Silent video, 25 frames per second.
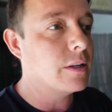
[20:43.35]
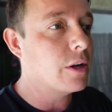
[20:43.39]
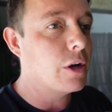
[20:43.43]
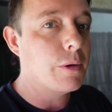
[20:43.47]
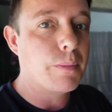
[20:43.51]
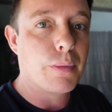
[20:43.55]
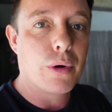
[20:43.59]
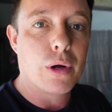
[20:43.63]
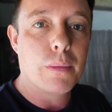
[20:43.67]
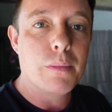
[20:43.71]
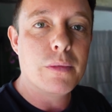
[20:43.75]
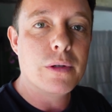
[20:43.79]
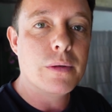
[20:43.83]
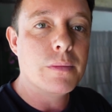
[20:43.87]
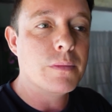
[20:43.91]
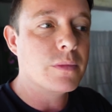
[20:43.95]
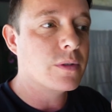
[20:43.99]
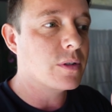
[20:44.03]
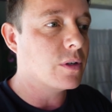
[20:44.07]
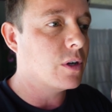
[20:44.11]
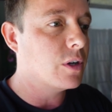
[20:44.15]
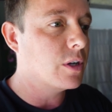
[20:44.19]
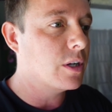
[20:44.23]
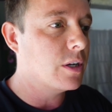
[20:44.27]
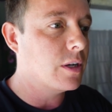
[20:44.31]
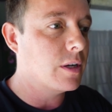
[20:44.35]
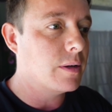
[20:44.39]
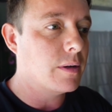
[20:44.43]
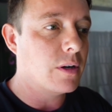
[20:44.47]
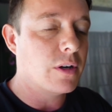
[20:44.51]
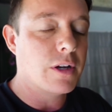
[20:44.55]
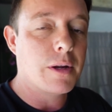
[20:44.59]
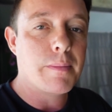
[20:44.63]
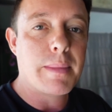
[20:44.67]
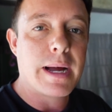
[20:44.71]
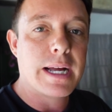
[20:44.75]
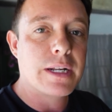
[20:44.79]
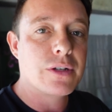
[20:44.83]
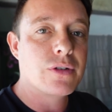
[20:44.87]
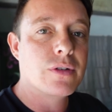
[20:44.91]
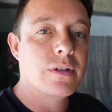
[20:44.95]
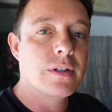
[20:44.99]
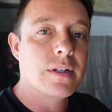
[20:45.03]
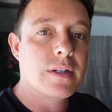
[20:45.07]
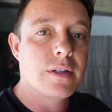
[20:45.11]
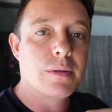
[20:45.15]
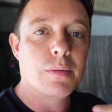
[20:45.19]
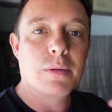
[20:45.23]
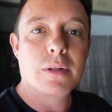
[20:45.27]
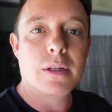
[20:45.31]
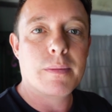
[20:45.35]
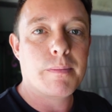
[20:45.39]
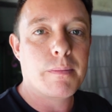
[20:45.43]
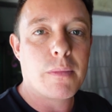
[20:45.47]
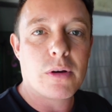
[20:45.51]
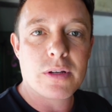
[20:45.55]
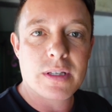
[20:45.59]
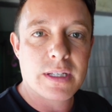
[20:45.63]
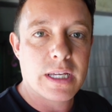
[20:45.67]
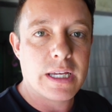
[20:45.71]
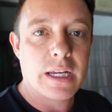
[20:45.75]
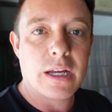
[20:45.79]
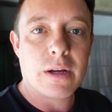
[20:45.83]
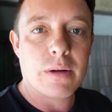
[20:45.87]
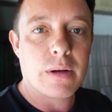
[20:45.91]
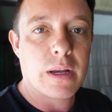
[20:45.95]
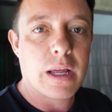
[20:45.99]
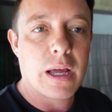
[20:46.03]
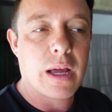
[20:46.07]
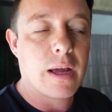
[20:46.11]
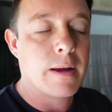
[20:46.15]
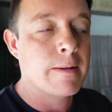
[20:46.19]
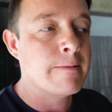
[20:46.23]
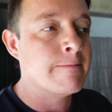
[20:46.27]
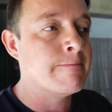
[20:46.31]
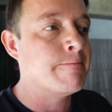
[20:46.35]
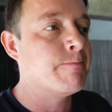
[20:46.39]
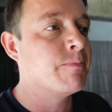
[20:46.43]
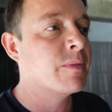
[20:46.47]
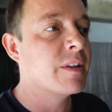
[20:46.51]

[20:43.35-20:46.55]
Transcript: no problems, on a mattress with a mosquito net,